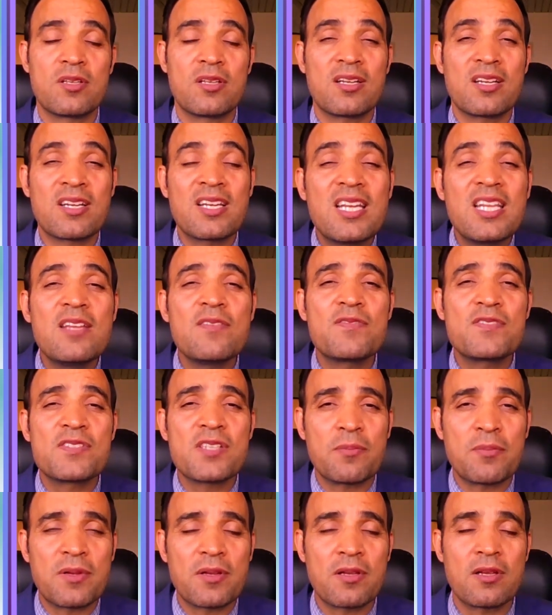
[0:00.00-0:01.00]
relieve
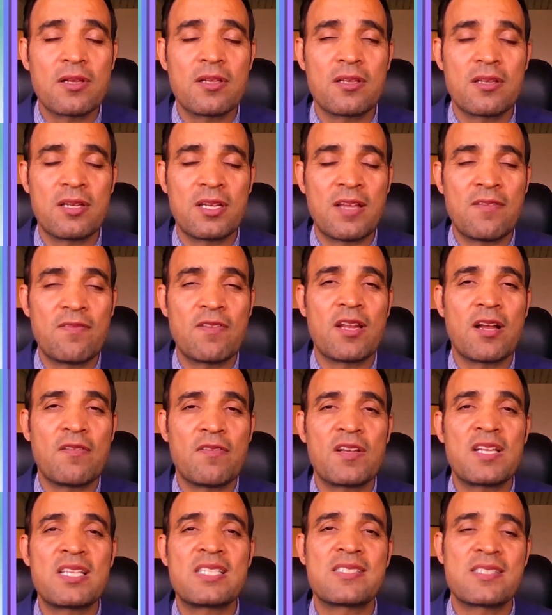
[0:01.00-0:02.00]
some level of
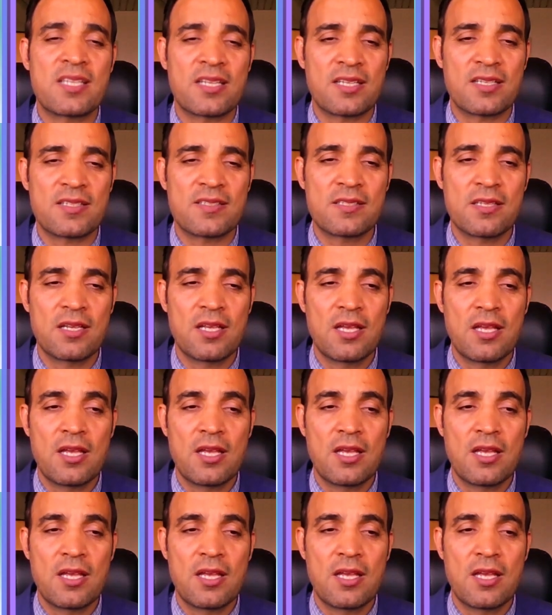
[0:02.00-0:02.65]
stress,